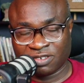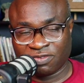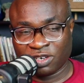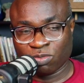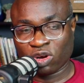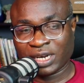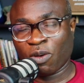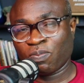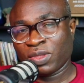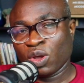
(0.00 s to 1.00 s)
framework. Now,
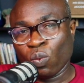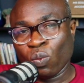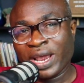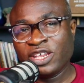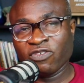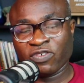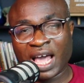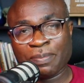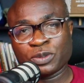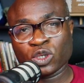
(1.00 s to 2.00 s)
when you've
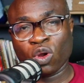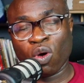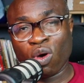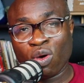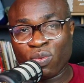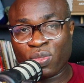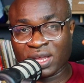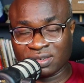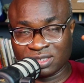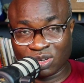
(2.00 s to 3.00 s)
captured all the
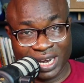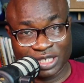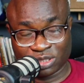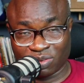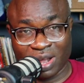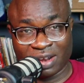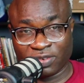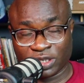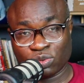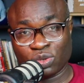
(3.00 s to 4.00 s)
knowledge required for
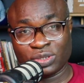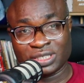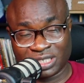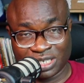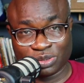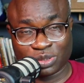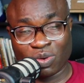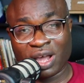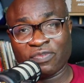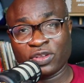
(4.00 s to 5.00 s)
the role, the skills
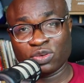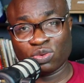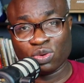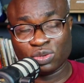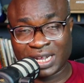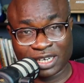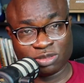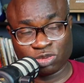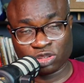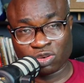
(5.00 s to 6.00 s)
required for the role, the
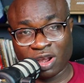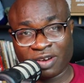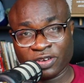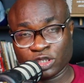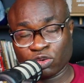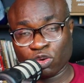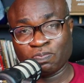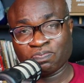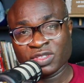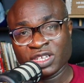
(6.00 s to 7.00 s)
attributes required for the role,
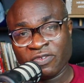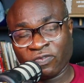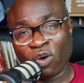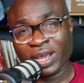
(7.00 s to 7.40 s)
for